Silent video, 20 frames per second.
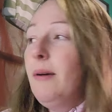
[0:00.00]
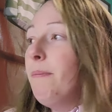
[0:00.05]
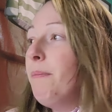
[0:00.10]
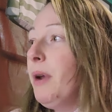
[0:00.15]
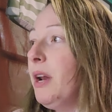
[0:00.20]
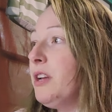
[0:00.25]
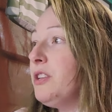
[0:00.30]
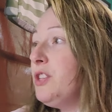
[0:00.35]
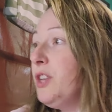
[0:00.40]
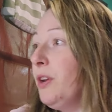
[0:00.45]

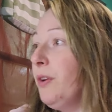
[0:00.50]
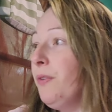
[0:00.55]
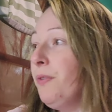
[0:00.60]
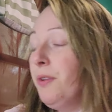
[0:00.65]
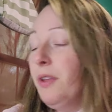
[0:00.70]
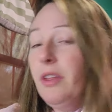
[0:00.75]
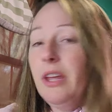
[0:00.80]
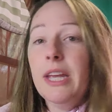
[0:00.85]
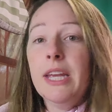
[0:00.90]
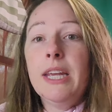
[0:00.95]
But I do
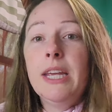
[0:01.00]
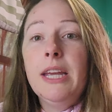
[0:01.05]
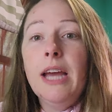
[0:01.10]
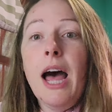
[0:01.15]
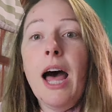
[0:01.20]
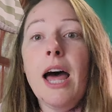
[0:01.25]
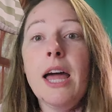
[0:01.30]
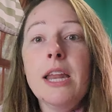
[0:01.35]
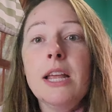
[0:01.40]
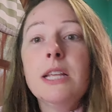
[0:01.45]
feel like
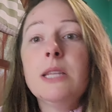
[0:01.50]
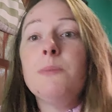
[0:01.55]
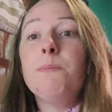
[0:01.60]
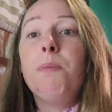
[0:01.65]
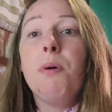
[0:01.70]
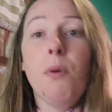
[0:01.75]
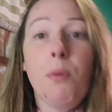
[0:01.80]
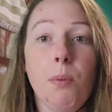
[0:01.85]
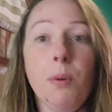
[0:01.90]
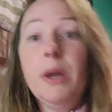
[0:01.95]
God is
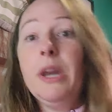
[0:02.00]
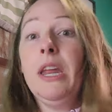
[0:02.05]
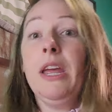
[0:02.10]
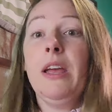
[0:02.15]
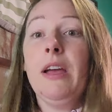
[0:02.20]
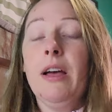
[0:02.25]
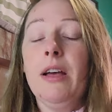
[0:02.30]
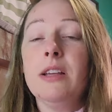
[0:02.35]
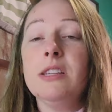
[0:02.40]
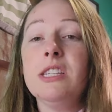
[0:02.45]

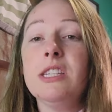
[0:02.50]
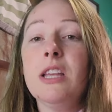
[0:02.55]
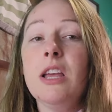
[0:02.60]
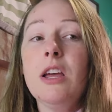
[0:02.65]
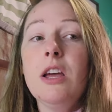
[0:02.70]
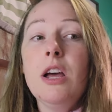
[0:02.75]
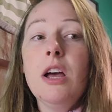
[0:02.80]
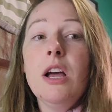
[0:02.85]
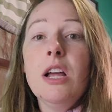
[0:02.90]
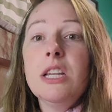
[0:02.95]
pointing us
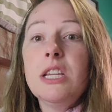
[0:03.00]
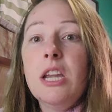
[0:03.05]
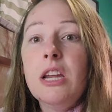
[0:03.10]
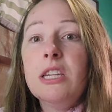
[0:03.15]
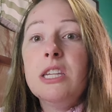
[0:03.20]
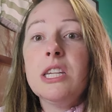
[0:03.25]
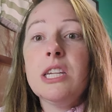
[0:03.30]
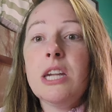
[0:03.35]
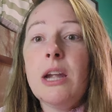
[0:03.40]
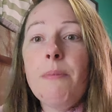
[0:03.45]
to
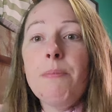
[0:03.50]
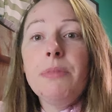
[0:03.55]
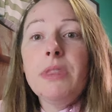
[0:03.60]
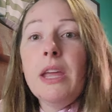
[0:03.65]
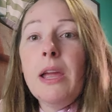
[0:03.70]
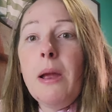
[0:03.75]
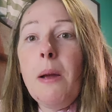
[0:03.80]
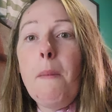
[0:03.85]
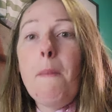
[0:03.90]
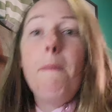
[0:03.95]

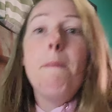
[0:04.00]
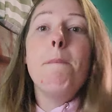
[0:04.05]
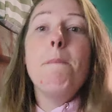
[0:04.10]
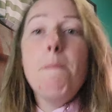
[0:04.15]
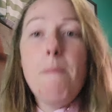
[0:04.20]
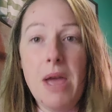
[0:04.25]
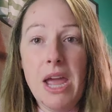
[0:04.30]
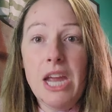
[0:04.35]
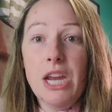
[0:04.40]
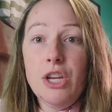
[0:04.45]
something
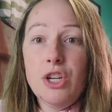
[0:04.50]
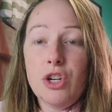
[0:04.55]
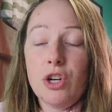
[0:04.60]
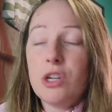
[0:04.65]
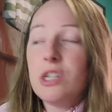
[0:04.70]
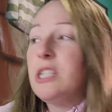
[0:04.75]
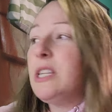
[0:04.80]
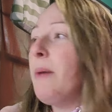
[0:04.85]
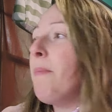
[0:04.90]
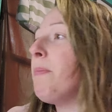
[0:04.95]
major,
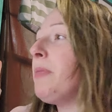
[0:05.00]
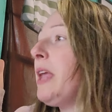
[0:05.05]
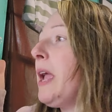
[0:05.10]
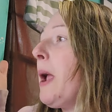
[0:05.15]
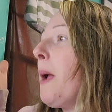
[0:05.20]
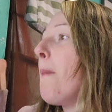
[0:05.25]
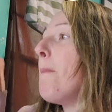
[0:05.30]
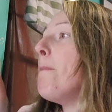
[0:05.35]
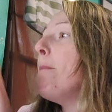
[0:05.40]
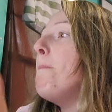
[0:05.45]

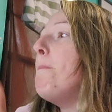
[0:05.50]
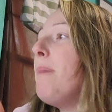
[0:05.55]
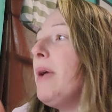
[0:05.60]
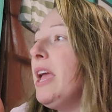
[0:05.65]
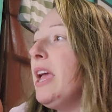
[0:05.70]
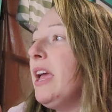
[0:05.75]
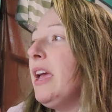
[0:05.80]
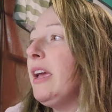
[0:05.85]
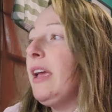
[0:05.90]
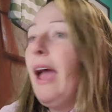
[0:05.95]
something
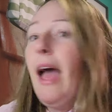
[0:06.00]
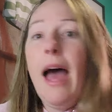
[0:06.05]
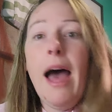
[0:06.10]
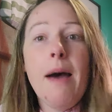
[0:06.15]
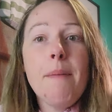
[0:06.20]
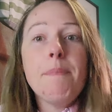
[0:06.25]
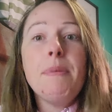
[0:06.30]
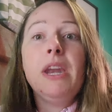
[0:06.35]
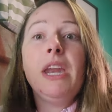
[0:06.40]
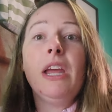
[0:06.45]
big
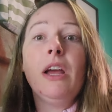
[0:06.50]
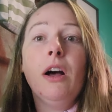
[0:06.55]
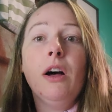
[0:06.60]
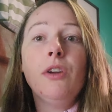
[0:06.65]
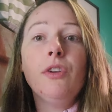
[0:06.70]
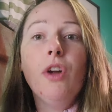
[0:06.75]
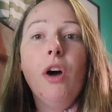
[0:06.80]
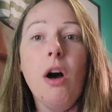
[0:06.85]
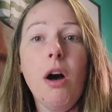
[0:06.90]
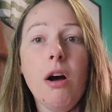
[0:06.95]
happening
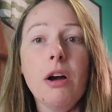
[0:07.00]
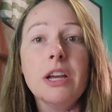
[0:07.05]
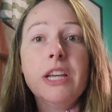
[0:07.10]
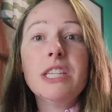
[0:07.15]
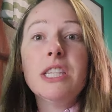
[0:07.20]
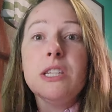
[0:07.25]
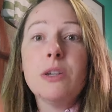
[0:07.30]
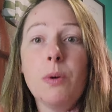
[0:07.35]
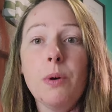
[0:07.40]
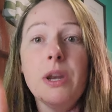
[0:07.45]
on
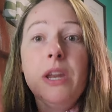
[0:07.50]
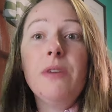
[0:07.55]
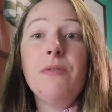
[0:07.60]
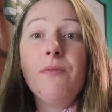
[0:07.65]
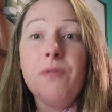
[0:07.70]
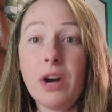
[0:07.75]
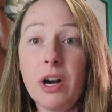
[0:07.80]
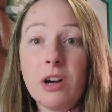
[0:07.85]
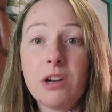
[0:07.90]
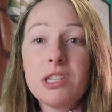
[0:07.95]
August
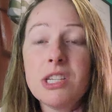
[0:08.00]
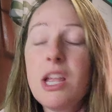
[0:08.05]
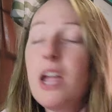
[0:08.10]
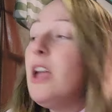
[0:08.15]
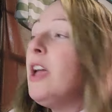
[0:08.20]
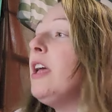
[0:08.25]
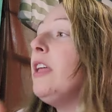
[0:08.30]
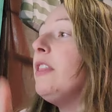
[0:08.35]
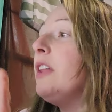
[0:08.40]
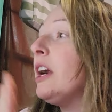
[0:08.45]
21st.
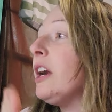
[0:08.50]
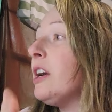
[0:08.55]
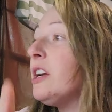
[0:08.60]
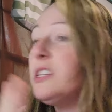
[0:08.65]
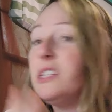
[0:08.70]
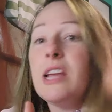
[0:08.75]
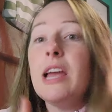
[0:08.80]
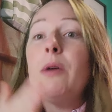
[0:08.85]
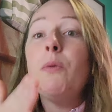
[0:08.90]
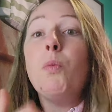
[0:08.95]
There
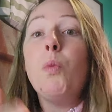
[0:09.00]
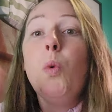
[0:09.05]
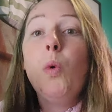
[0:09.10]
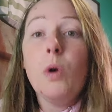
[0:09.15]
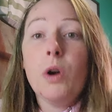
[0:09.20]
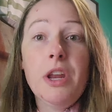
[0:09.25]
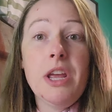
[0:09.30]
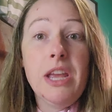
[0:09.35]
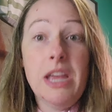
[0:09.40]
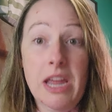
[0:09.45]
is a
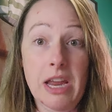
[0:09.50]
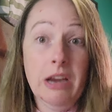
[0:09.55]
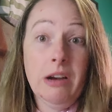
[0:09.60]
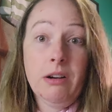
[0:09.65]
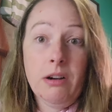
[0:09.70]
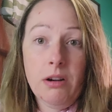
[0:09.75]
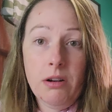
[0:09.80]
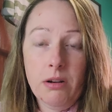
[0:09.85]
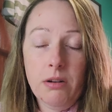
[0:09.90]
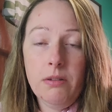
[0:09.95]
warning
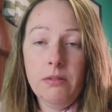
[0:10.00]
here.